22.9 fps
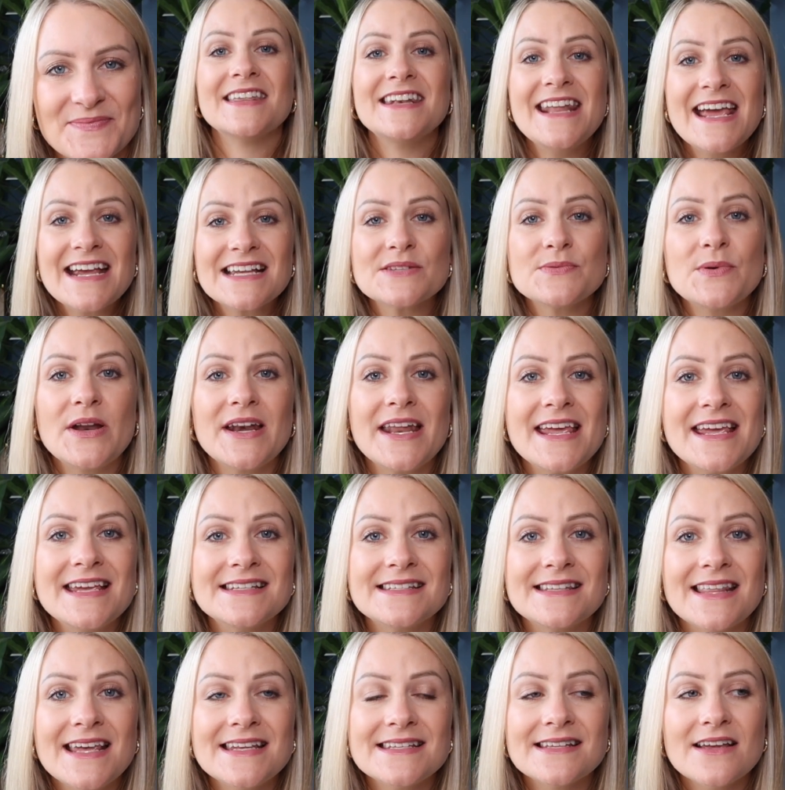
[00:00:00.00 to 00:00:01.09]
The next one is
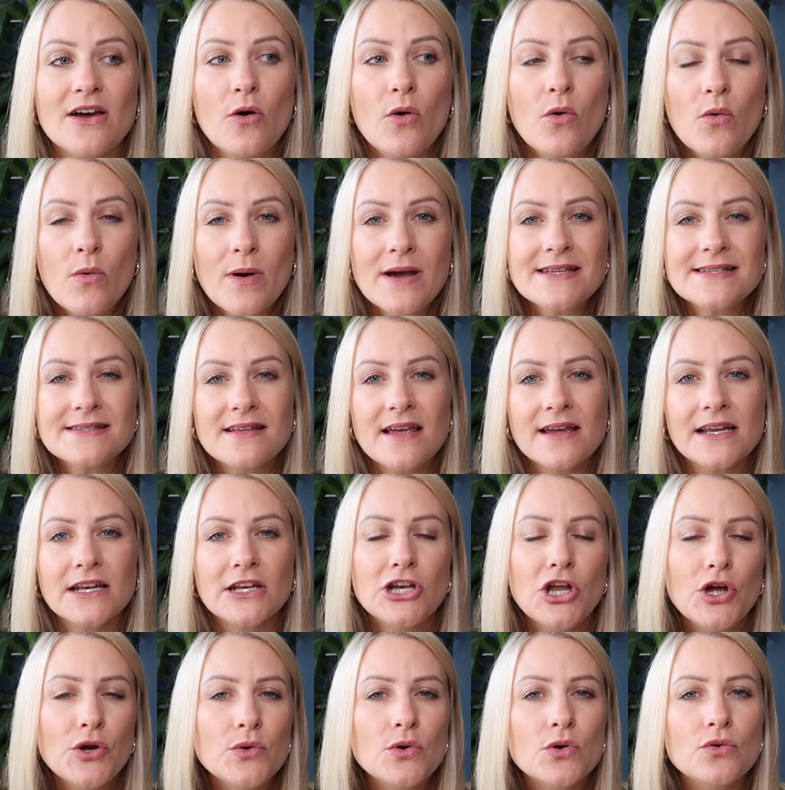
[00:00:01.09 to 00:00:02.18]
there's always like
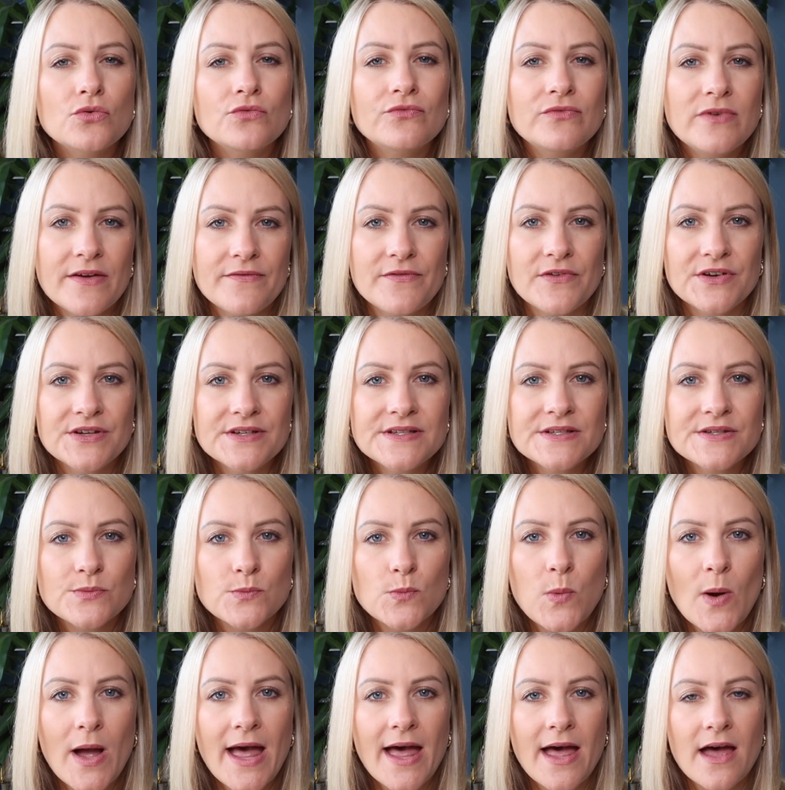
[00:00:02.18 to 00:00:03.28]
local rivers
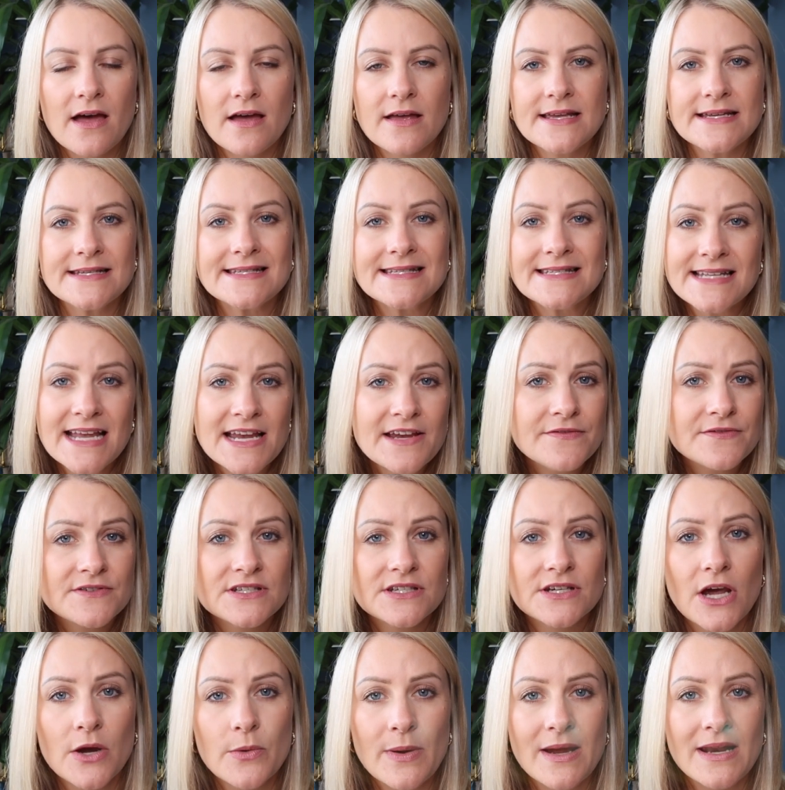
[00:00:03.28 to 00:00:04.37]
where it's safe to
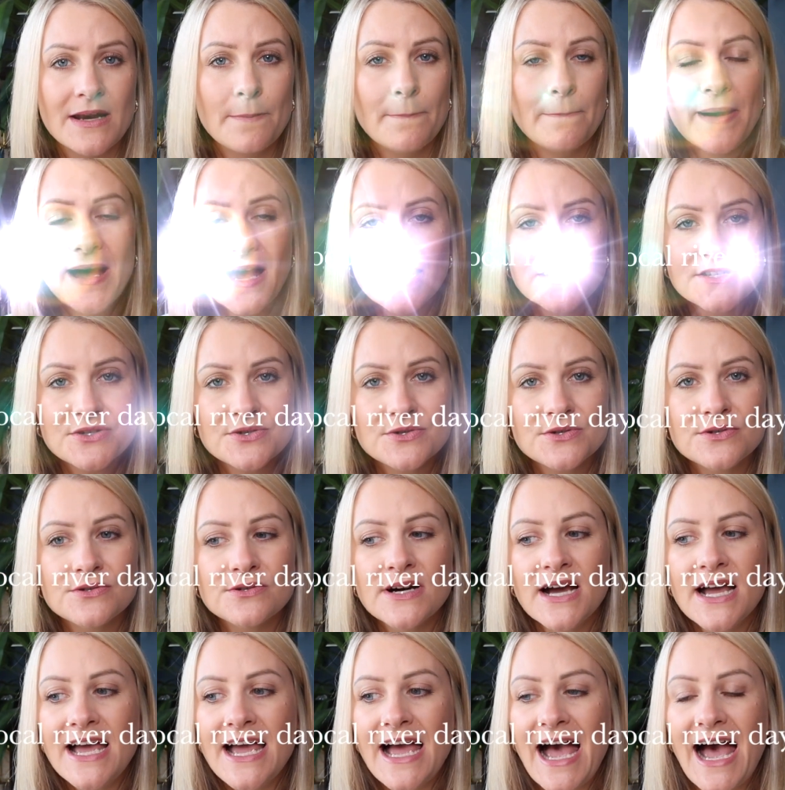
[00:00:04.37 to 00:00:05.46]
go in and paddle,
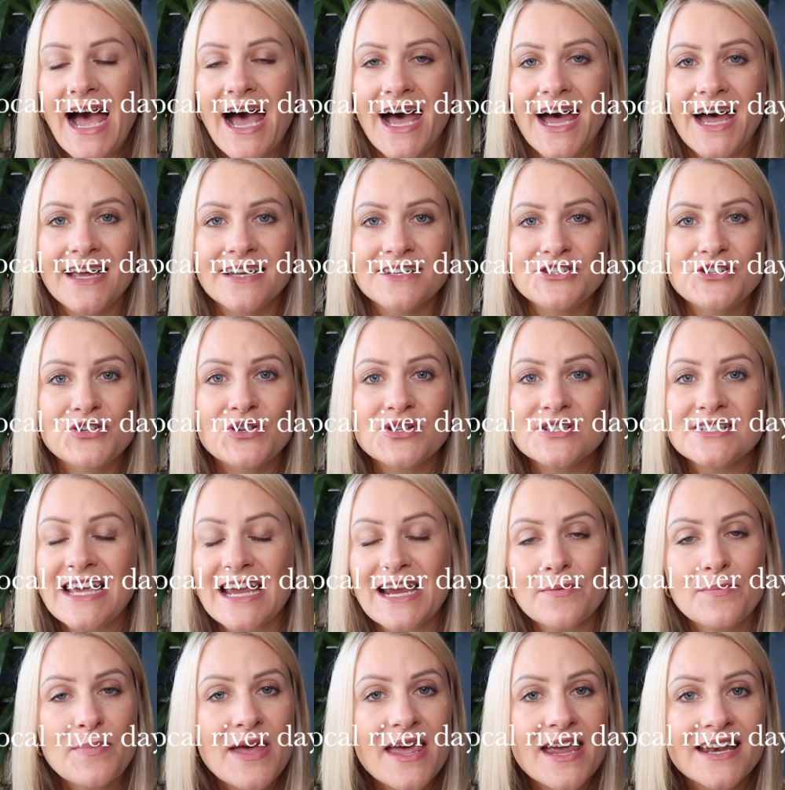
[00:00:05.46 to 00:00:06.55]
and you can take
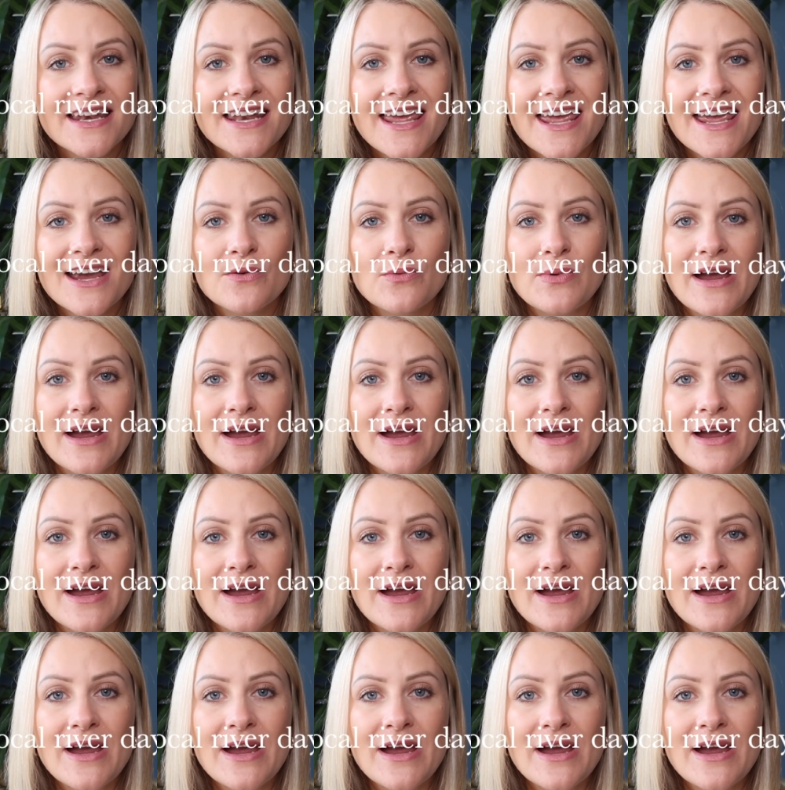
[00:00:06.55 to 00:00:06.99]
a picnic.